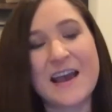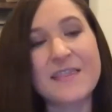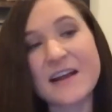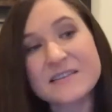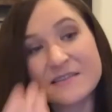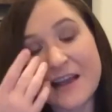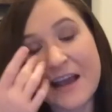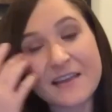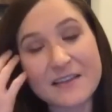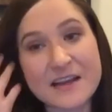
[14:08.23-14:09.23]
and that mm. i
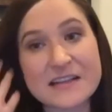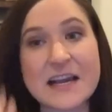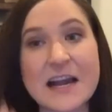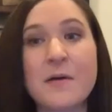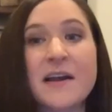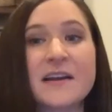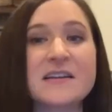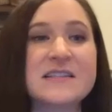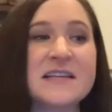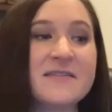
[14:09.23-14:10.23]
think that's how i
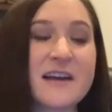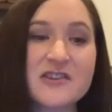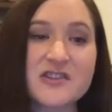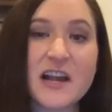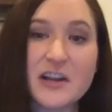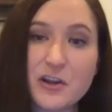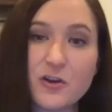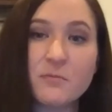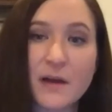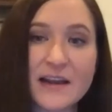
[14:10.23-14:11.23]
conceived i just i
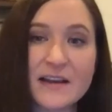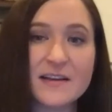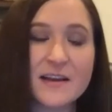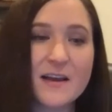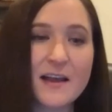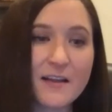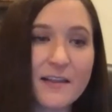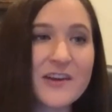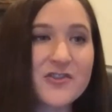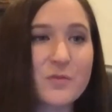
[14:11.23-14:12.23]
knew my
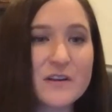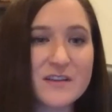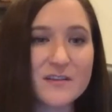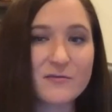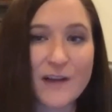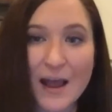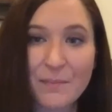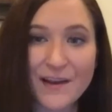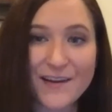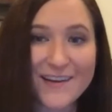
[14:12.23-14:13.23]
lh was
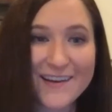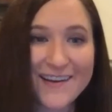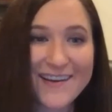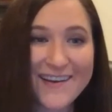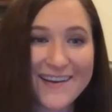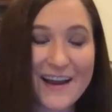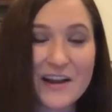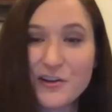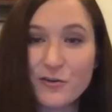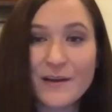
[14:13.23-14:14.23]
rapid I
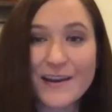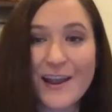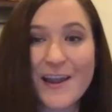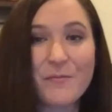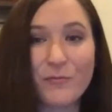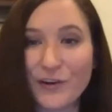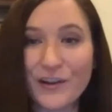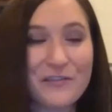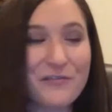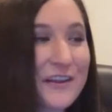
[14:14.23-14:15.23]
knew it came
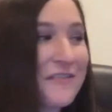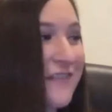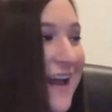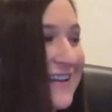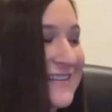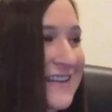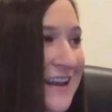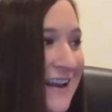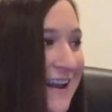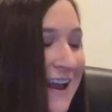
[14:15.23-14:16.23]
really, really fast.
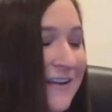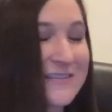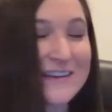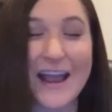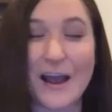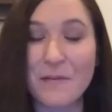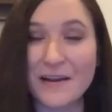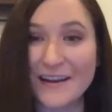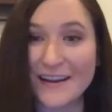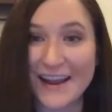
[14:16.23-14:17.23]
And I was like, how am I
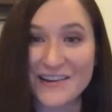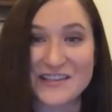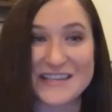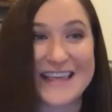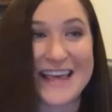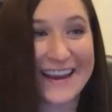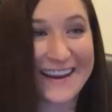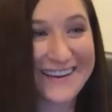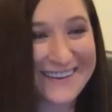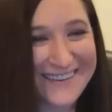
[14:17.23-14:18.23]
going to catch this thing?
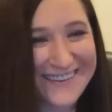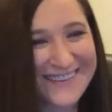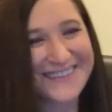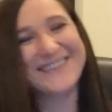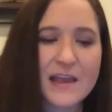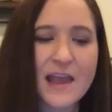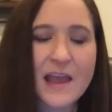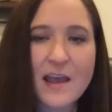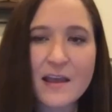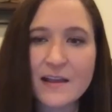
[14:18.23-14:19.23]

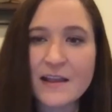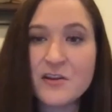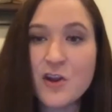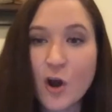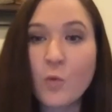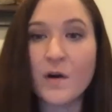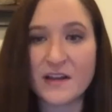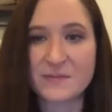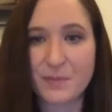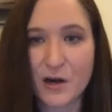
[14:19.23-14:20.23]
no one
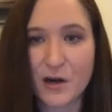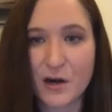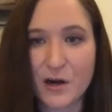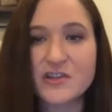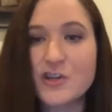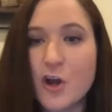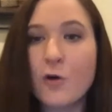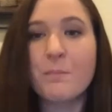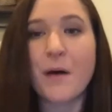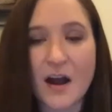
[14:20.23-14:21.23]
is perfect. No
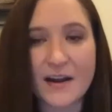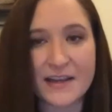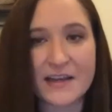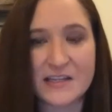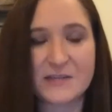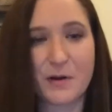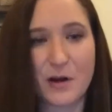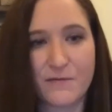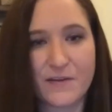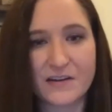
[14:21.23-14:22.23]
body is
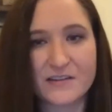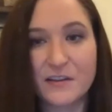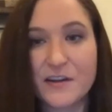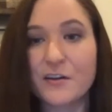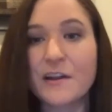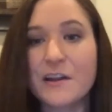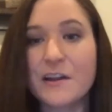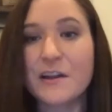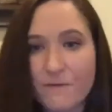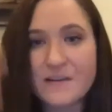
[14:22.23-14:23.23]
perfect. Literally, mm-hmm.
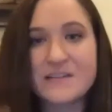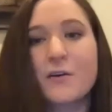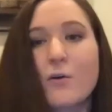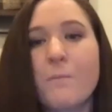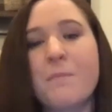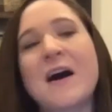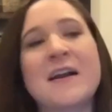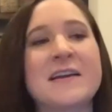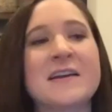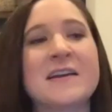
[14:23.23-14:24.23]
no physical
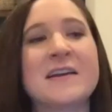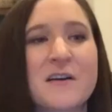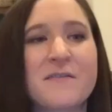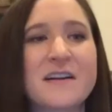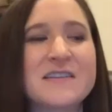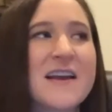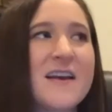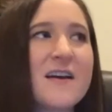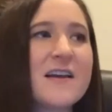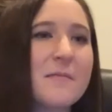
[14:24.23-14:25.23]
body is perfect.
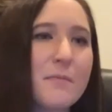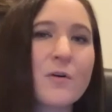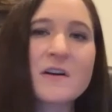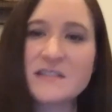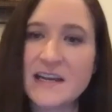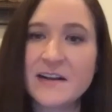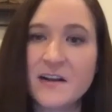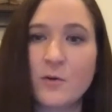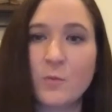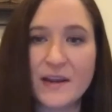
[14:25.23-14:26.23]
And the more
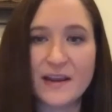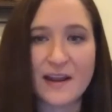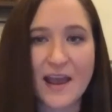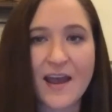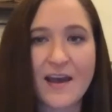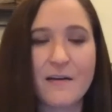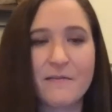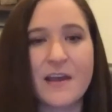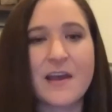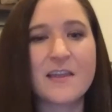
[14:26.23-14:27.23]
data we can have,
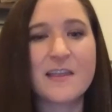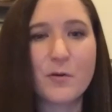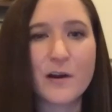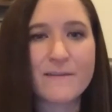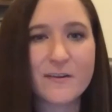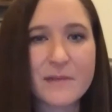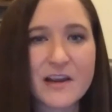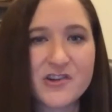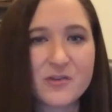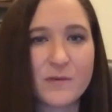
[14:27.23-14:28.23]
the more
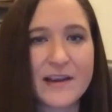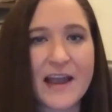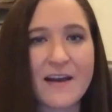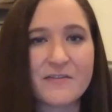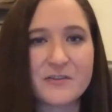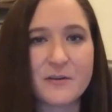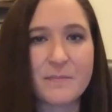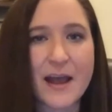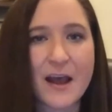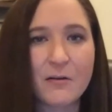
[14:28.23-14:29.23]
information we have to
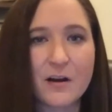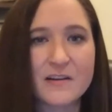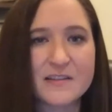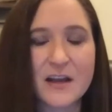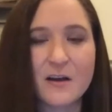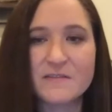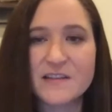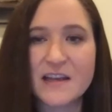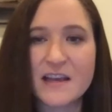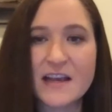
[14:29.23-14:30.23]
empower ourselves,
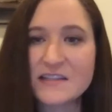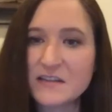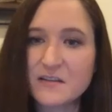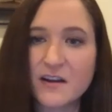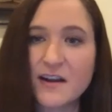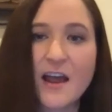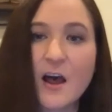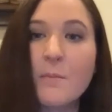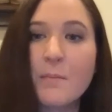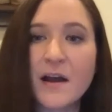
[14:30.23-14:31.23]
it's either going to
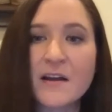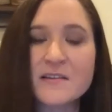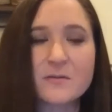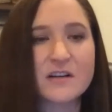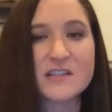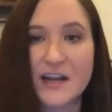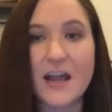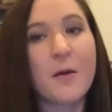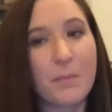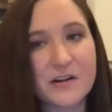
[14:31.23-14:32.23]
help us or it's going to
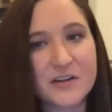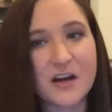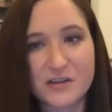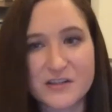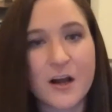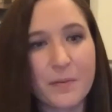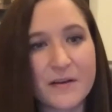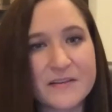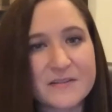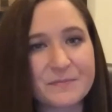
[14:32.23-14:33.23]
help our doctors help us.